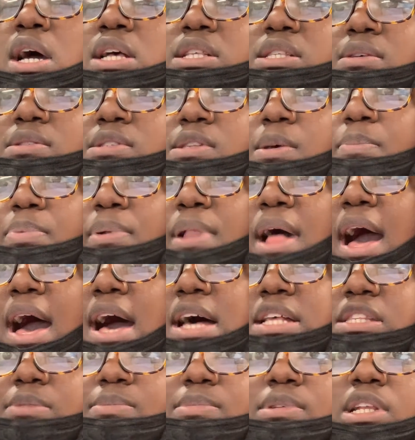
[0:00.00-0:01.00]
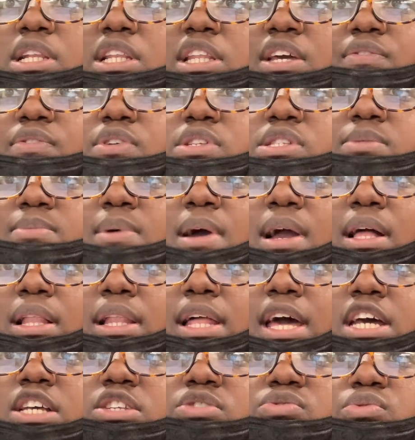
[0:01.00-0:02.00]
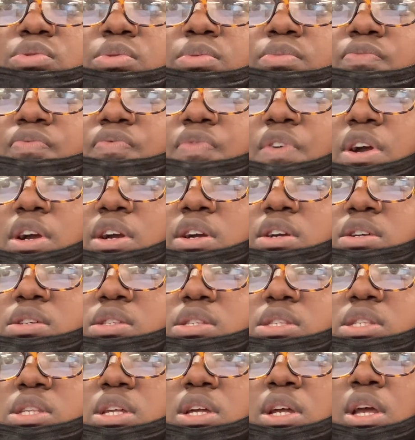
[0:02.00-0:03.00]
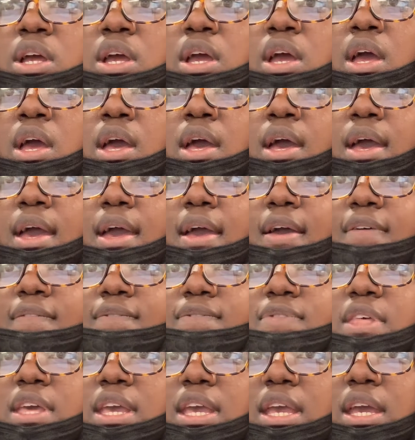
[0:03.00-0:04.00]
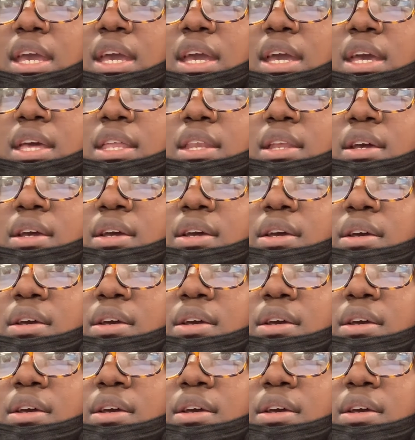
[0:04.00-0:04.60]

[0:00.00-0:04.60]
some supplies to be delivered to my classroom first. And then,